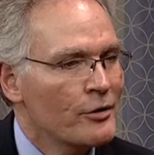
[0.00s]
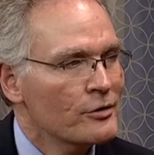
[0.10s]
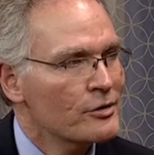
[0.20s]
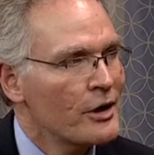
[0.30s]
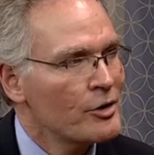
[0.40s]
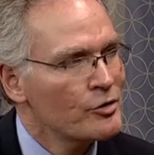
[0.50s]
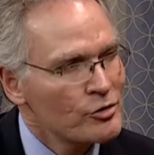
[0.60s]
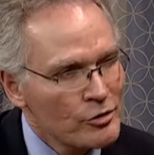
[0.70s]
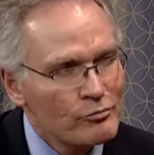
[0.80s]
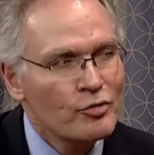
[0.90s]
they'll say you
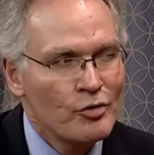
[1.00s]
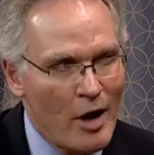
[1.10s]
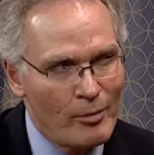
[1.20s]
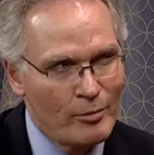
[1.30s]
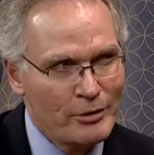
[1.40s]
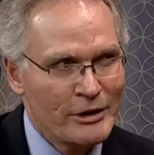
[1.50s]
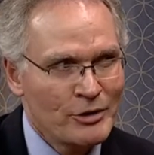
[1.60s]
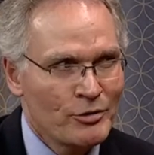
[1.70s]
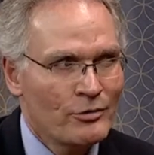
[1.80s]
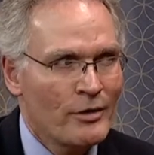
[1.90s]
shouldn't probably
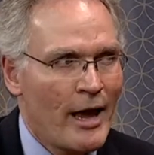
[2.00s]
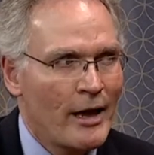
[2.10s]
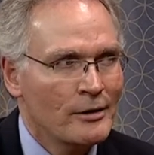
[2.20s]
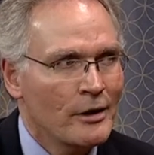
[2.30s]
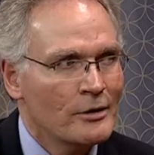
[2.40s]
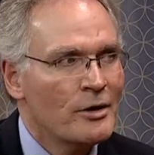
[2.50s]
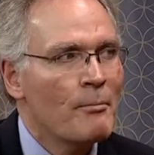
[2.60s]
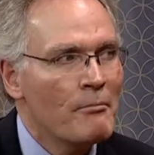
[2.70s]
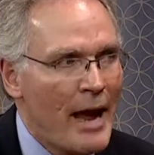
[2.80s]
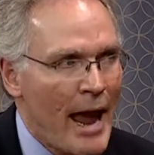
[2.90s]
do that
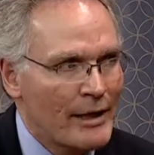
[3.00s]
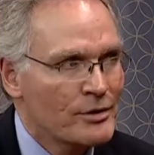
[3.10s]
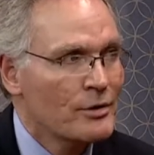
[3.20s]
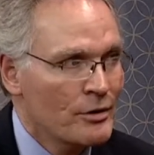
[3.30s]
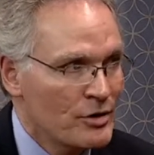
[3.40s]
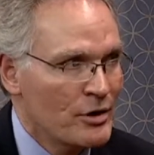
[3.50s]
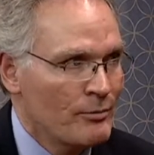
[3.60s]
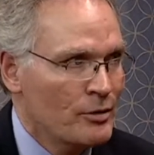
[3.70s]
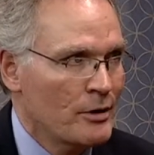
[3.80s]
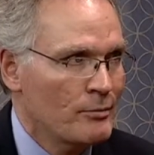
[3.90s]
to mask the
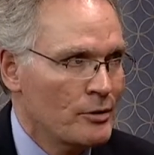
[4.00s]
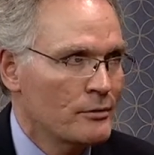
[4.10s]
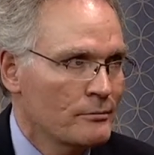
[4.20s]
symptoms.